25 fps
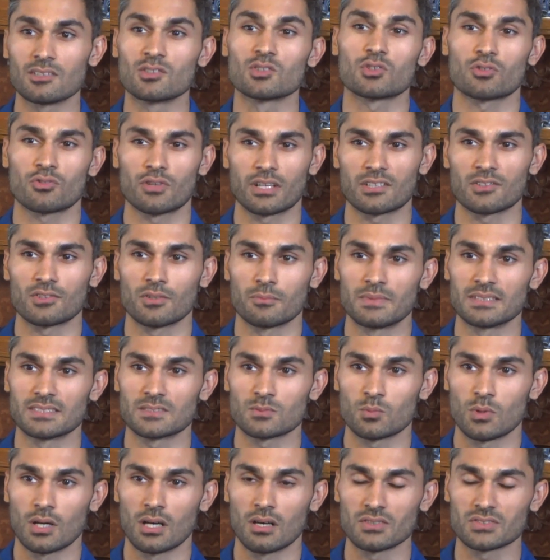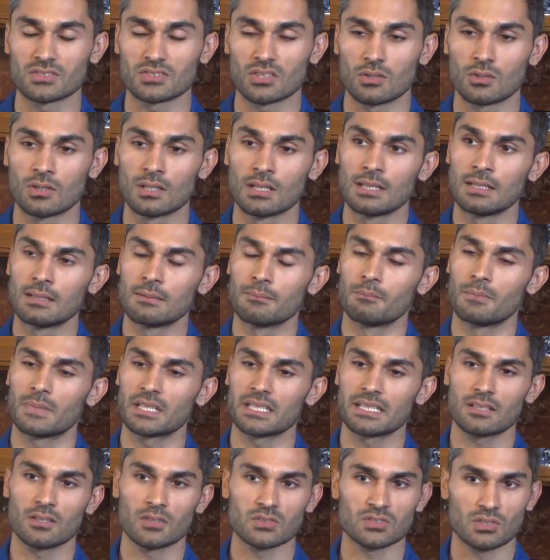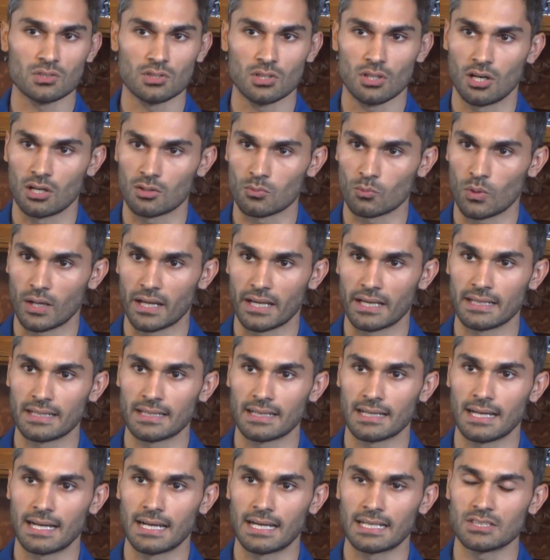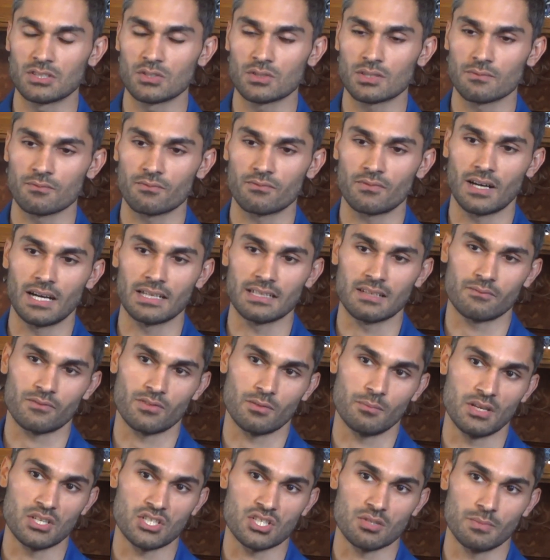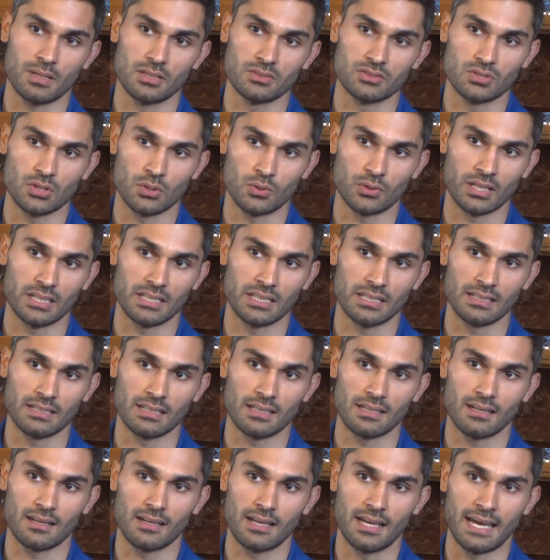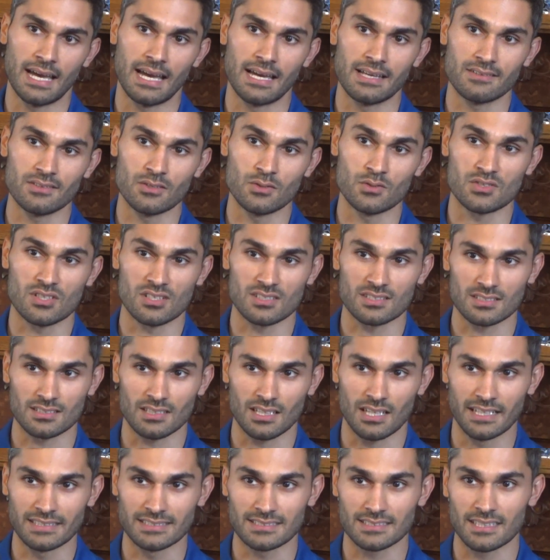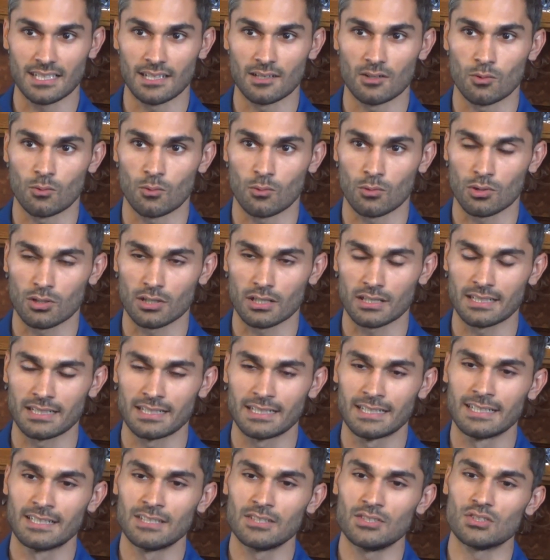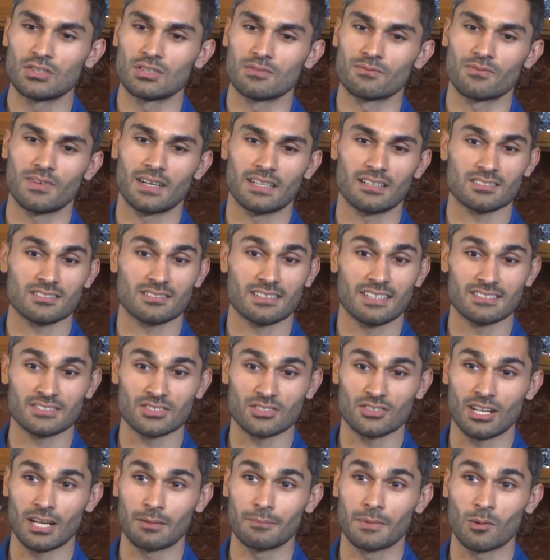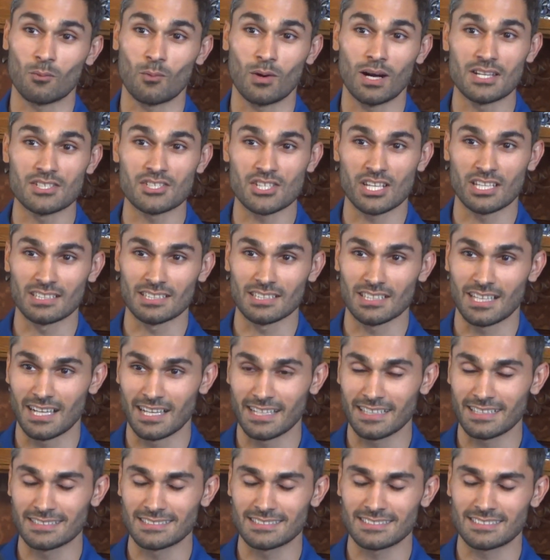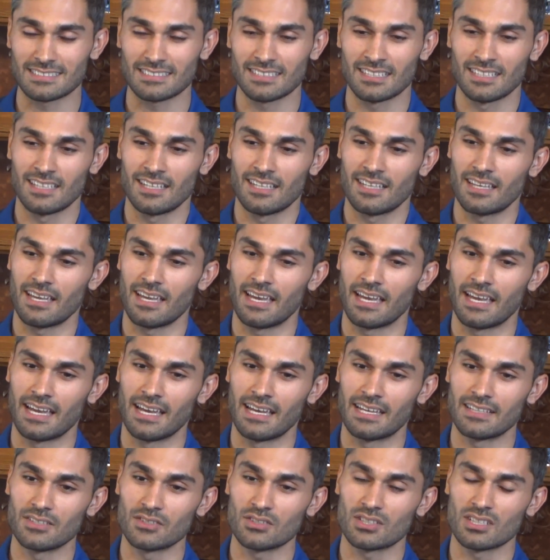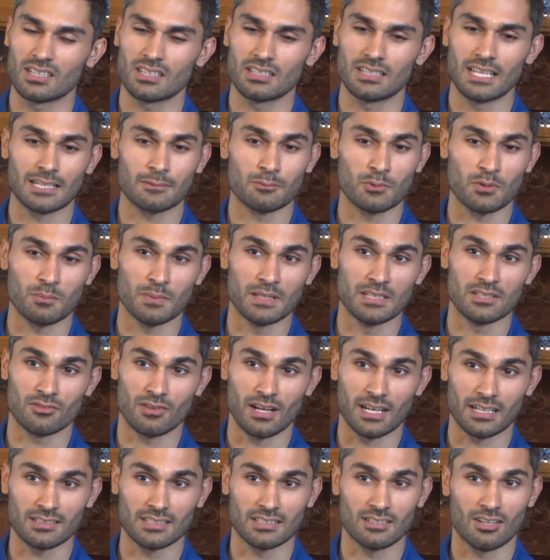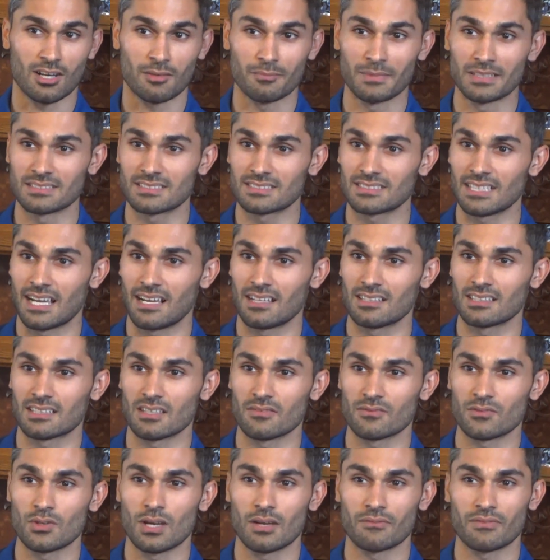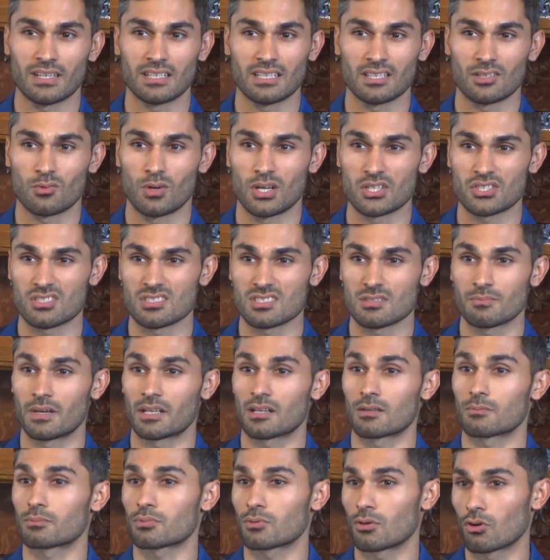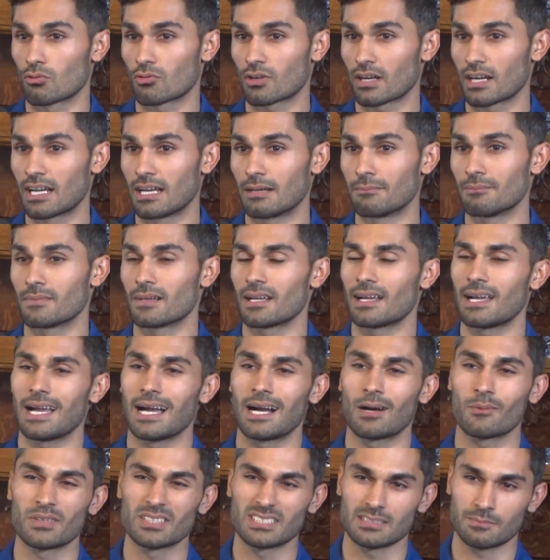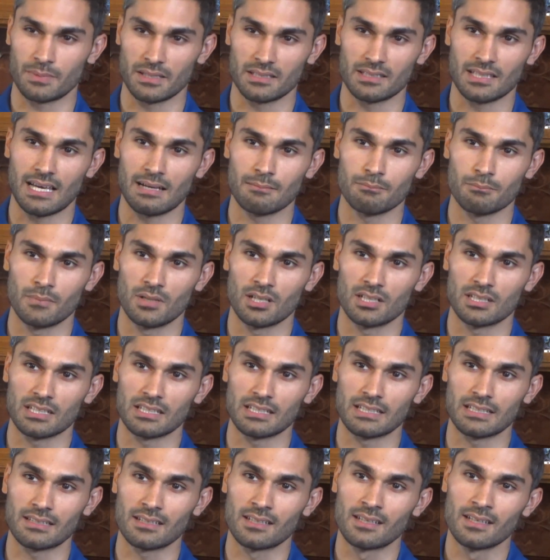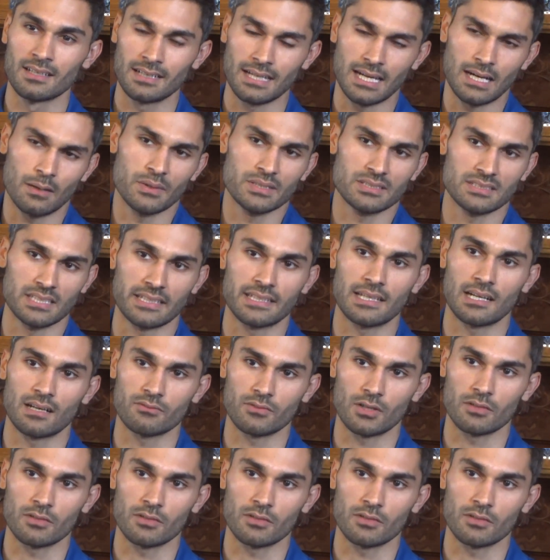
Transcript: curriculum as well. So money goes a long way. You can find information about donating at youthjusticalliance.org. You can find us on Instagram at YJ Alliance. And you can connect with me directly, Armin Salek, if you have any questions about our program, how we spend that money, and how we take care of our